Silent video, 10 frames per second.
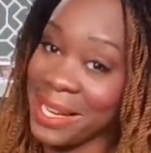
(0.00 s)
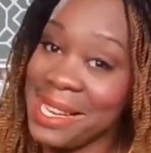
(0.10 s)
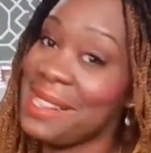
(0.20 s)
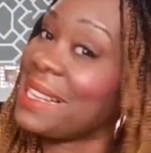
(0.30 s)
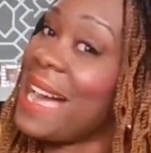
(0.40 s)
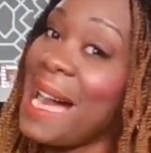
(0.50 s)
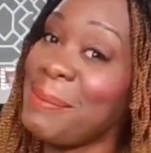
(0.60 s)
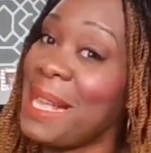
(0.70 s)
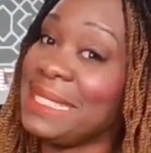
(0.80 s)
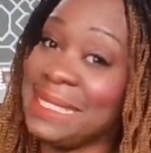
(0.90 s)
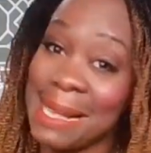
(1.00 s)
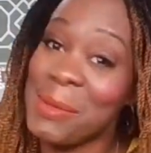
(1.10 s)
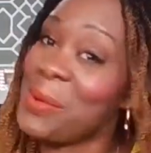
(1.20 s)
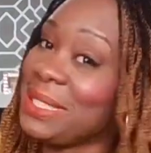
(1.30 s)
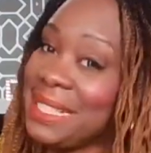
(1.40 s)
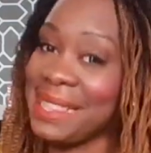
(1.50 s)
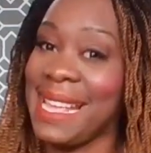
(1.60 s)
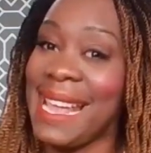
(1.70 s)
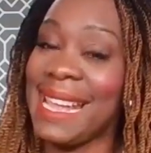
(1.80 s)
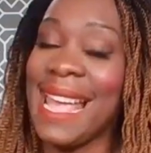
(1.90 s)
Put it in the comments. Tell me what you
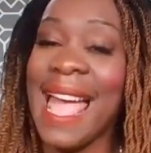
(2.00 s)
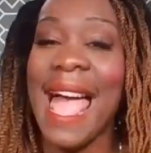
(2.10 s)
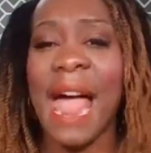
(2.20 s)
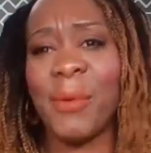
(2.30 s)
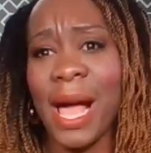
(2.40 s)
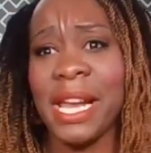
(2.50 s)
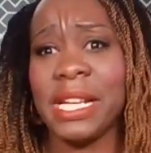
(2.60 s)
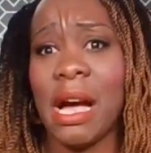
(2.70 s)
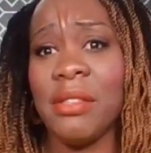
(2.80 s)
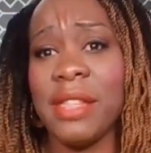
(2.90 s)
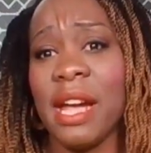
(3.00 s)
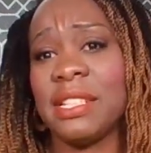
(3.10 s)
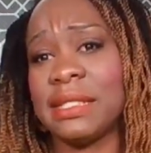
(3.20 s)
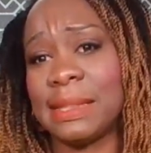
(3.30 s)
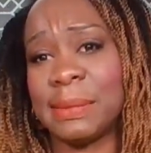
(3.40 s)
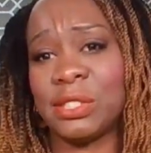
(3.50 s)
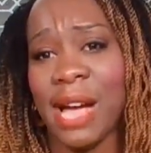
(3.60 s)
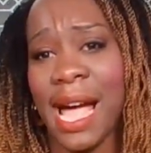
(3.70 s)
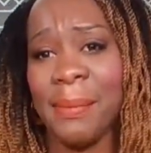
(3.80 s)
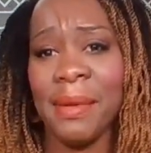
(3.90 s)
think. And while you're down there, just
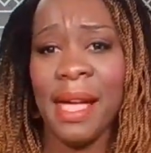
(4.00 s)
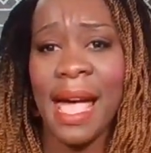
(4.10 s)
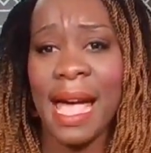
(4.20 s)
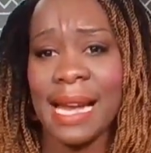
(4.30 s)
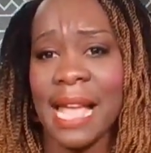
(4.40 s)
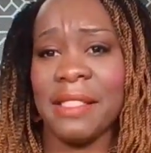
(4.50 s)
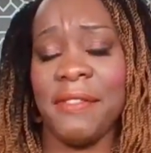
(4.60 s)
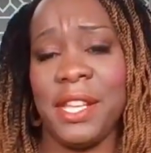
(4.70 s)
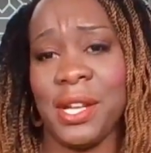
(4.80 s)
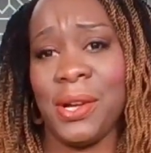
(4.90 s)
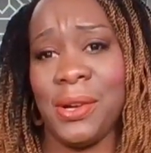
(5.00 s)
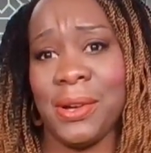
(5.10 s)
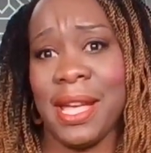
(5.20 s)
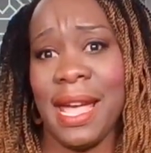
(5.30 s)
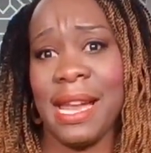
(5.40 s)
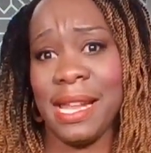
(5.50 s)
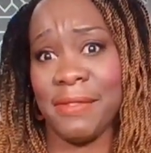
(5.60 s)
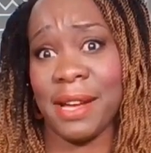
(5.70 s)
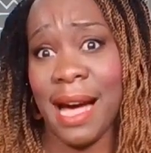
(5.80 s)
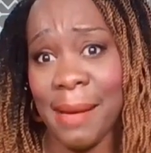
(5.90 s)
subscribe and like the video, okay, and
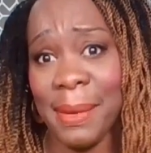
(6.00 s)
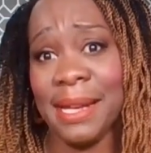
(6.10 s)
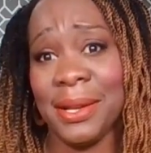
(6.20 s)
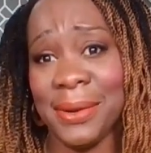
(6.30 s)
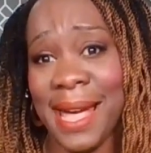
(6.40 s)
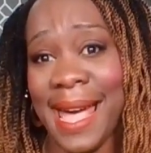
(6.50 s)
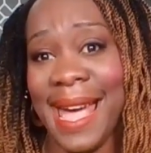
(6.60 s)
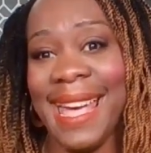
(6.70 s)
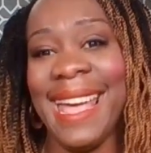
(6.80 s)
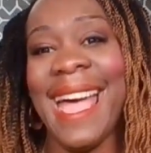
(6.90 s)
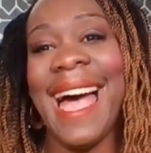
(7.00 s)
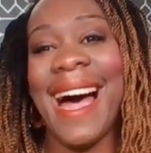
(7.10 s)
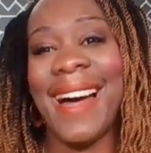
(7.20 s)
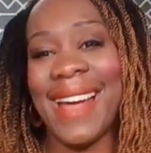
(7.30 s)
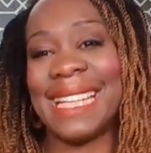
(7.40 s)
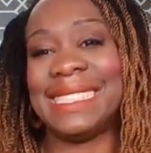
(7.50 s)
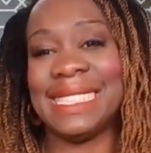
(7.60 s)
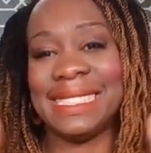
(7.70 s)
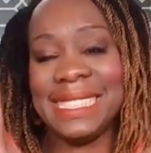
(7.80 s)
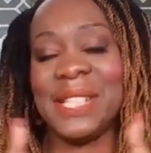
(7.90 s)
leave a comment, okay? All right,
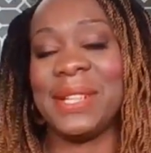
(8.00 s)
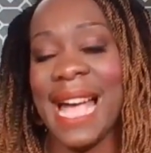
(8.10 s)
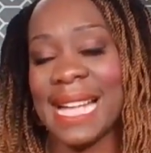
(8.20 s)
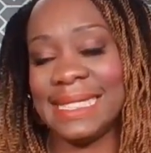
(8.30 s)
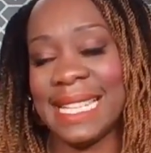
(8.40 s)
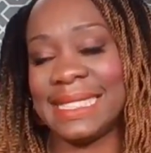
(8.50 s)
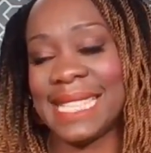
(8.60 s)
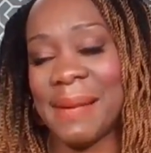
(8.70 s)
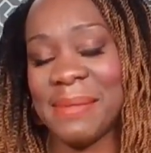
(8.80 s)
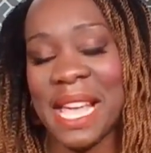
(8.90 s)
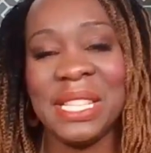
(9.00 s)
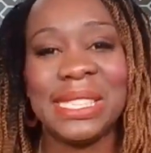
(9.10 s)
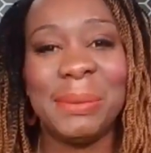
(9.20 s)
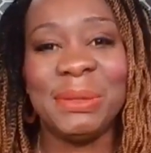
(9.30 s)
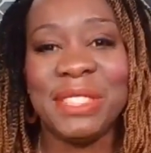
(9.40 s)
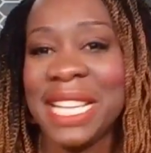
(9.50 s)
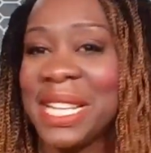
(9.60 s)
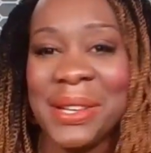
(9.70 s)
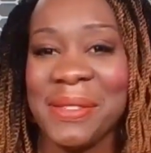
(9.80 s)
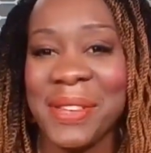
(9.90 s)
see you guys next time. Thank you so much for
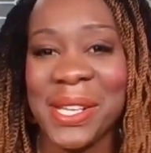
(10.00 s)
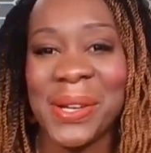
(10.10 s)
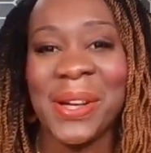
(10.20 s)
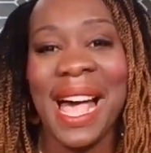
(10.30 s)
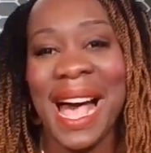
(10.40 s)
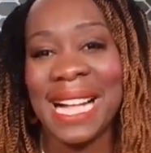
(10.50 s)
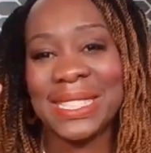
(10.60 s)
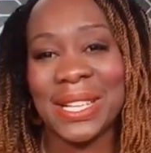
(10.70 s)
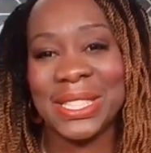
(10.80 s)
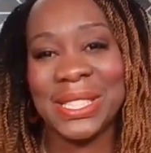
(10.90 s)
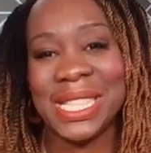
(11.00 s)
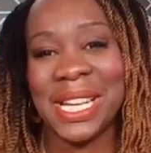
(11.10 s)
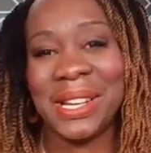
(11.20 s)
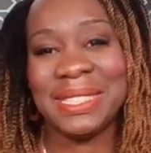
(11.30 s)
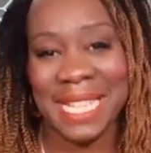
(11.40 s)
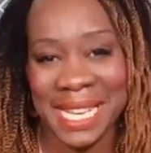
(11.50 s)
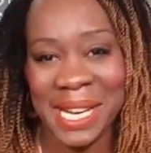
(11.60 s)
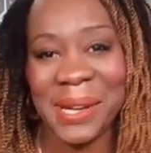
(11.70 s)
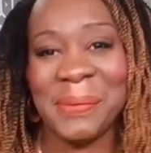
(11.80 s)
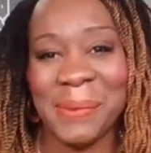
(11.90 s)
checking out the video. I'll talk to you later. Take
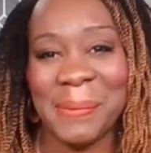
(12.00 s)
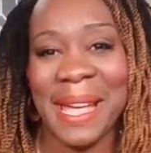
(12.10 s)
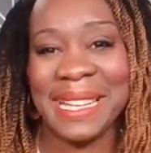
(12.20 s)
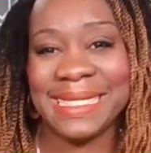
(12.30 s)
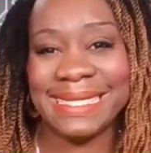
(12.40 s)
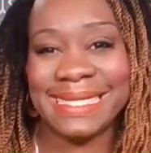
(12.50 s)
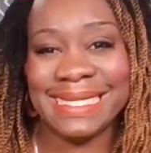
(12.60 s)
care. Bye-bye.